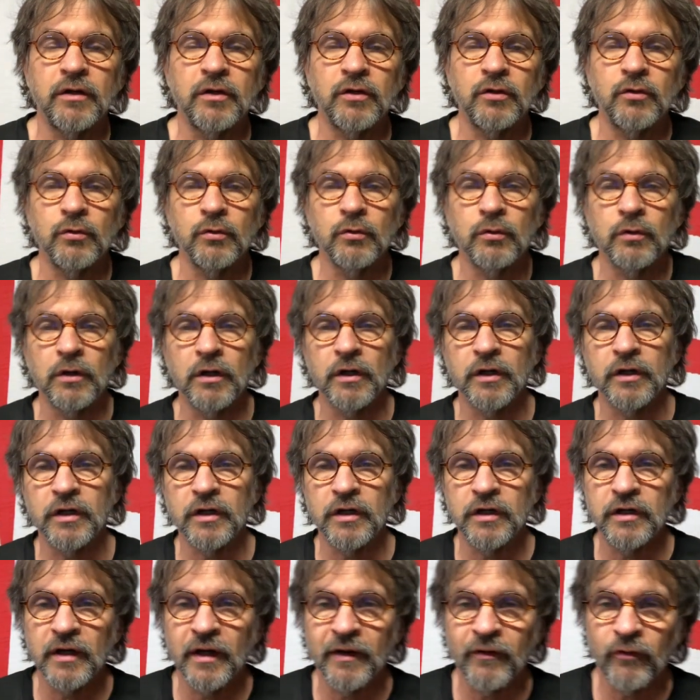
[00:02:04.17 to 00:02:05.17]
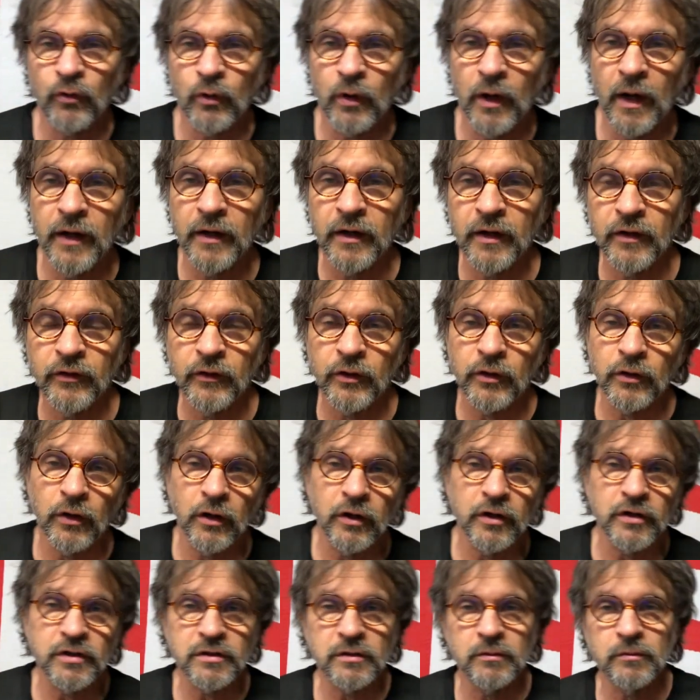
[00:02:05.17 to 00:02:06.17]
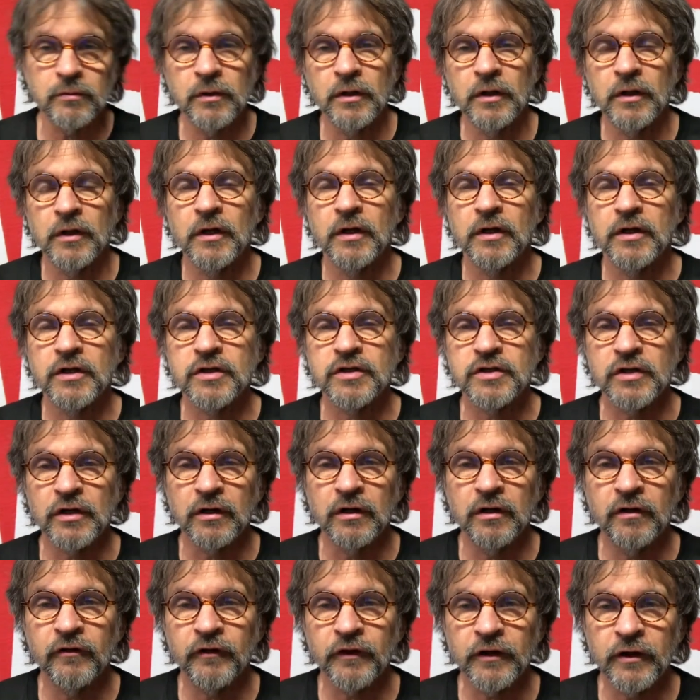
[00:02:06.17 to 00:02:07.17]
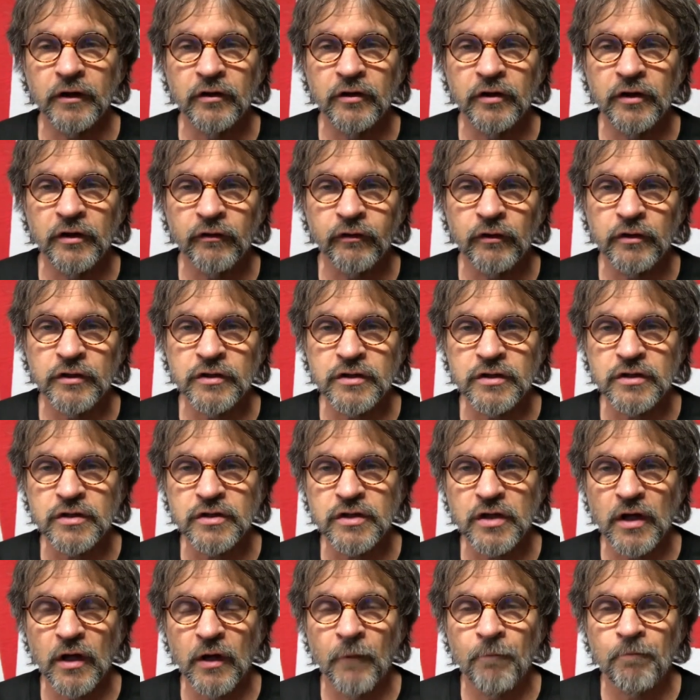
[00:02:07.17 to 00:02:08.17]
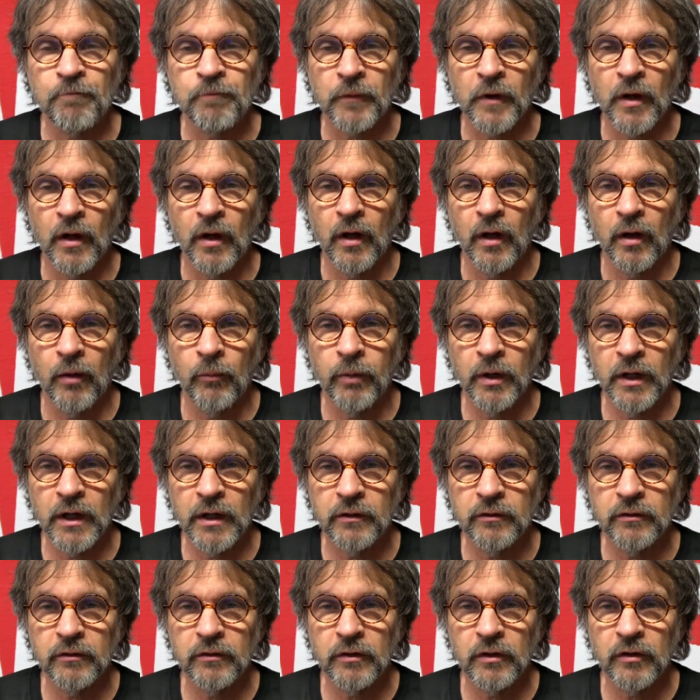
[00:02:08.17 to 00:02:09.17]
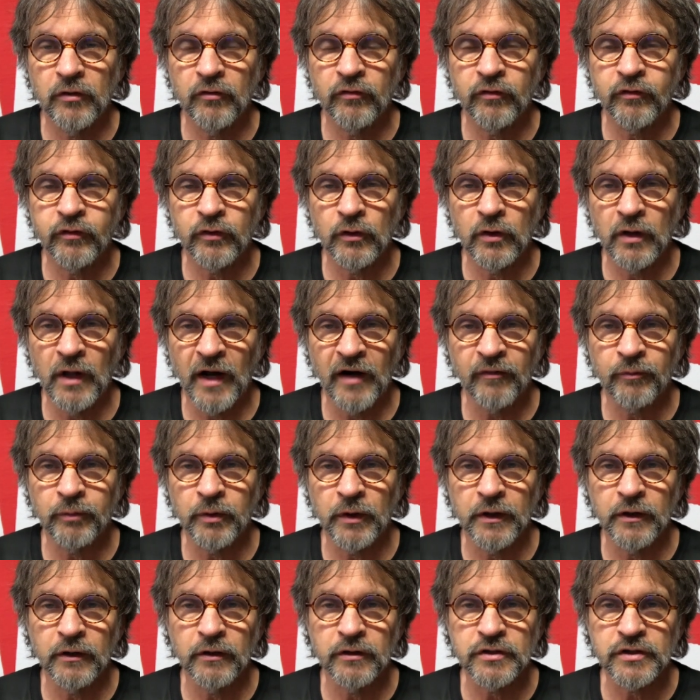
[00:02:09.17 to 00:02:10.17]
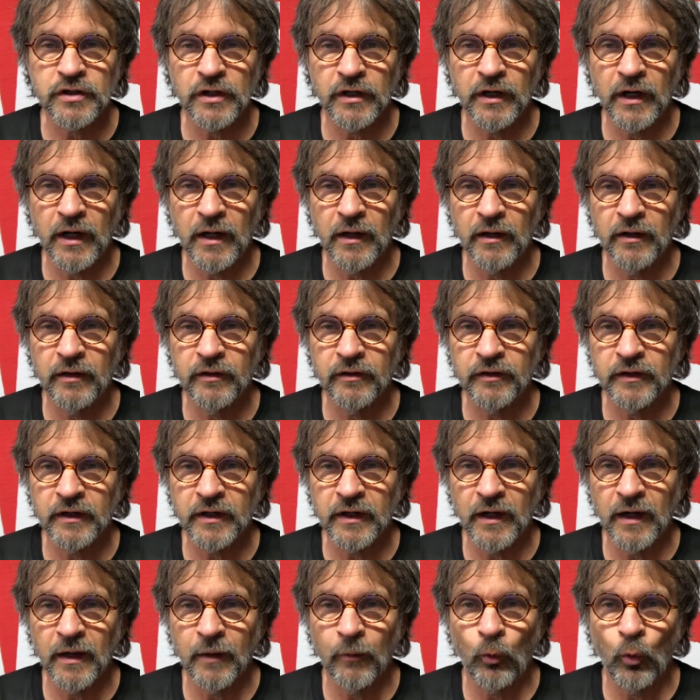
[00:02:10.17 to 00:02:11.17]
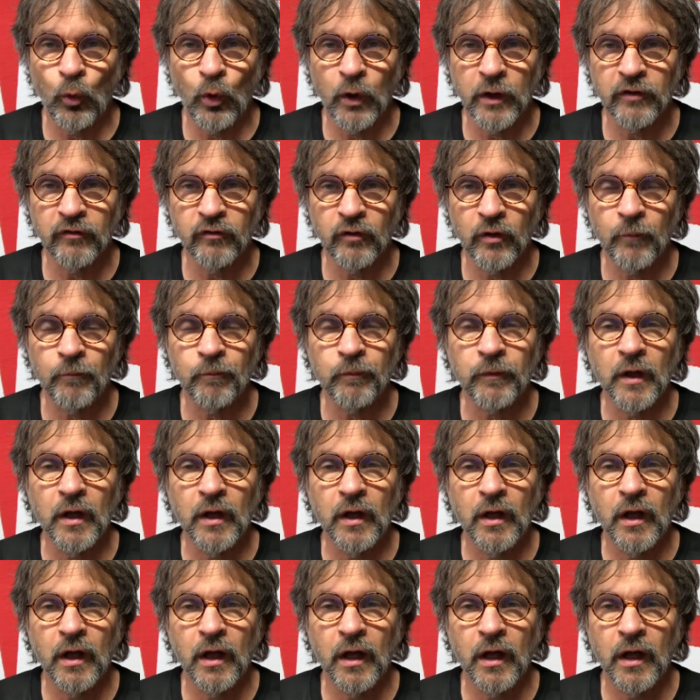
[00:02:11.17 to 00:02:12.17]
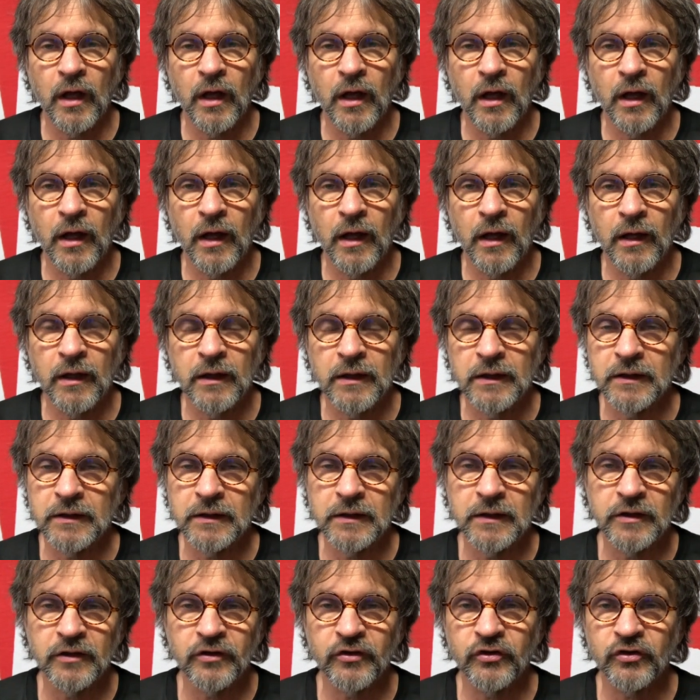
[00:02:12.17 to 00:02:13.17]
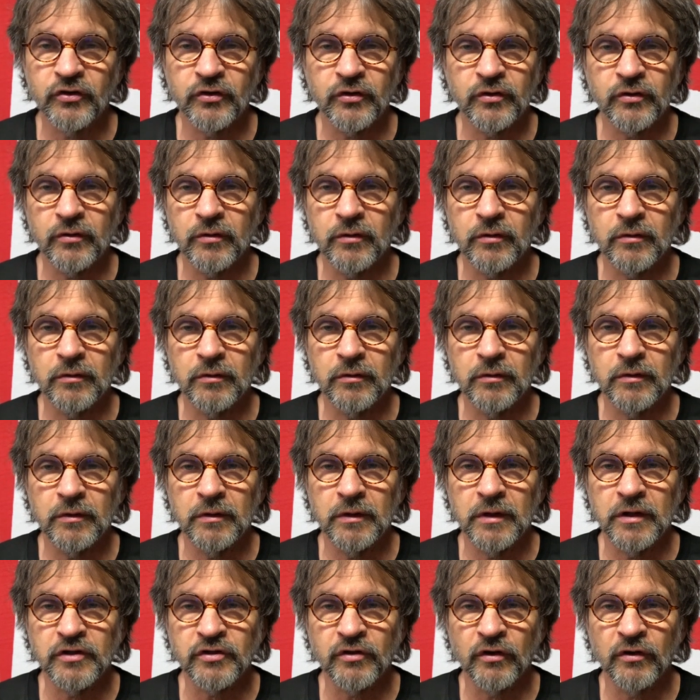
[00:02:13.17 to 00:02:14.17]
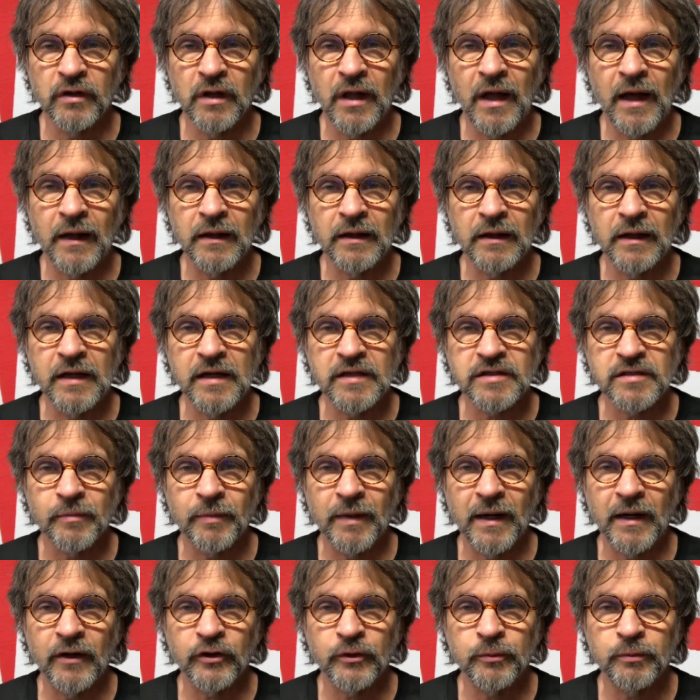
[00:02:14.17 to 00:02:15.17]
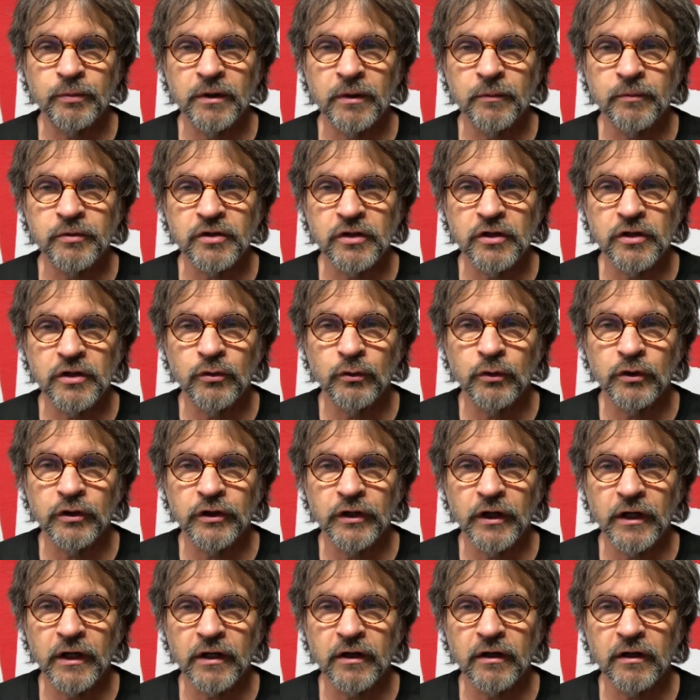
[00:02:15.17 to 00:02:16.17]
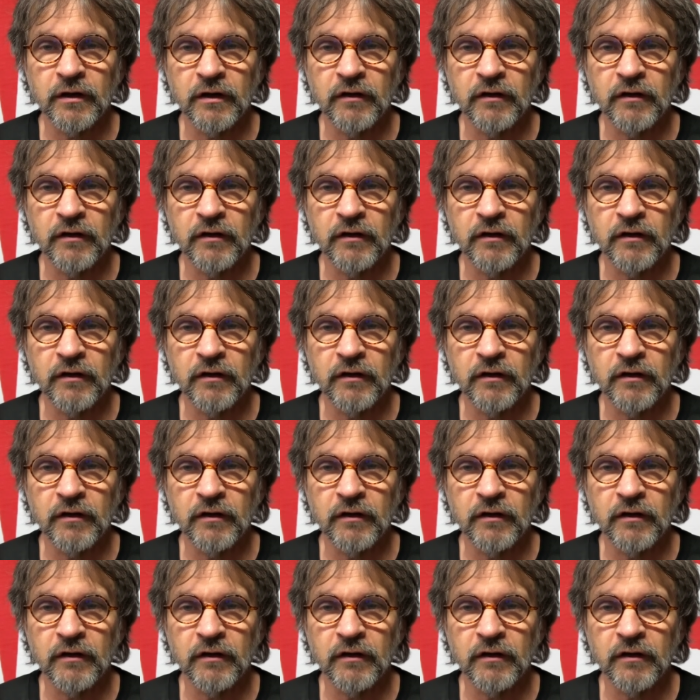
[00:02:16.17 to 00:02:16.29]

You really need to have it right. And there are some significant differences. But for a lot of players, and I think I'm one of them, it's a lot less about the pips than you would think.